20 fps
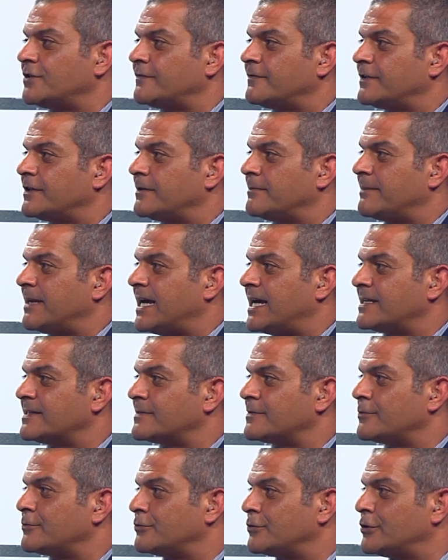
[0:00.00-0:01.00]
of them
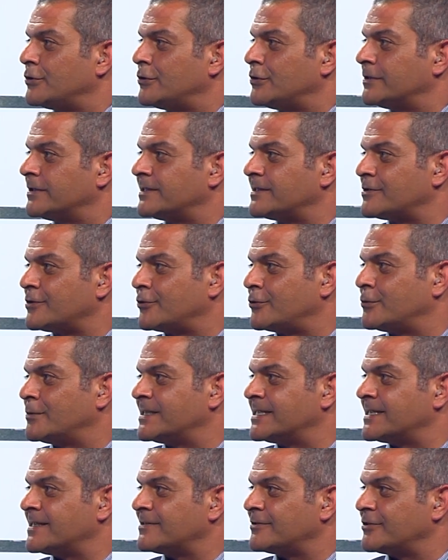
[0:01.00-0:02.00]
has a role? It's
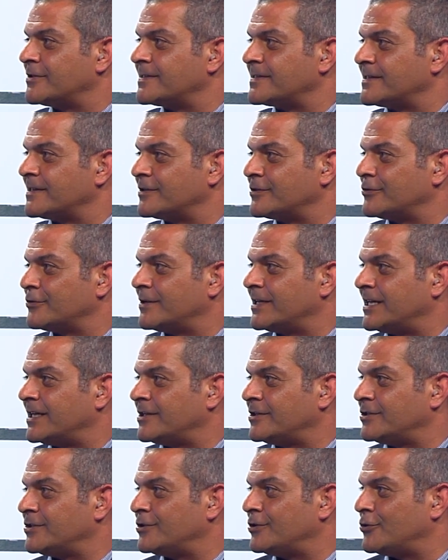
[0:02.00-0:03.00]
always interesting to
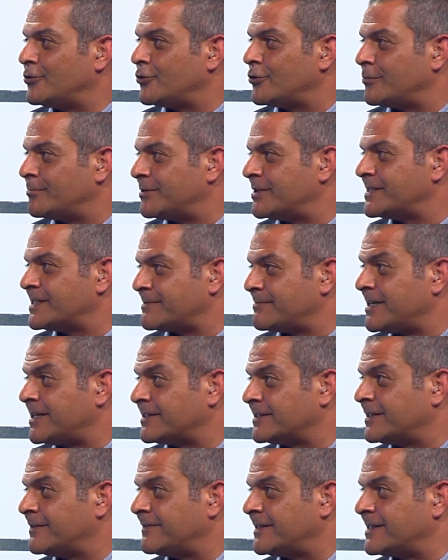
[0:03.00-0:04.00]
gauge your
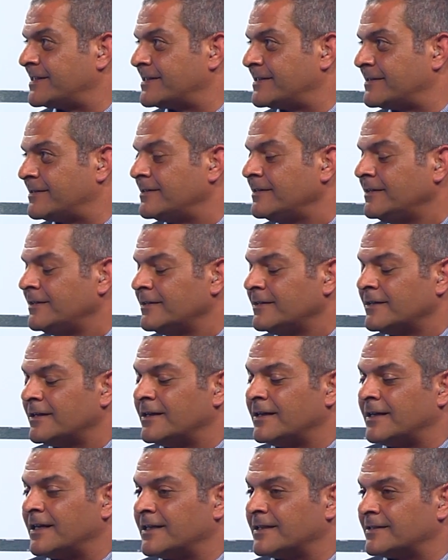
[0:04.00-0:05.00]
perspective as an
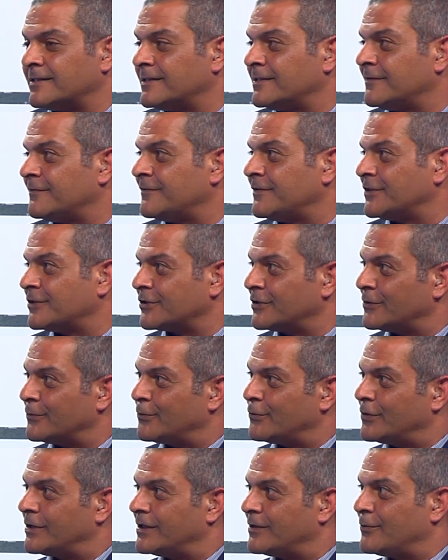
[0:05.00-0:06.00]
elected official.
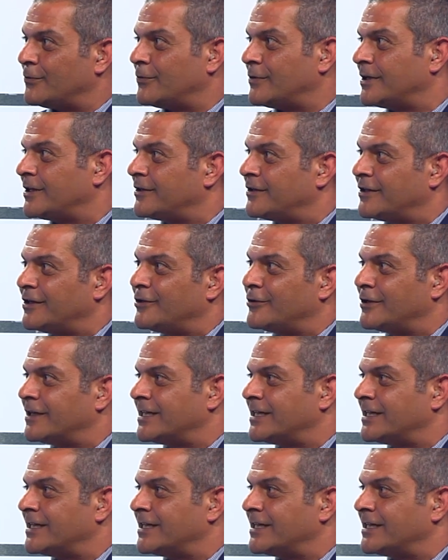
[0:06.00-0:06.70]
What are your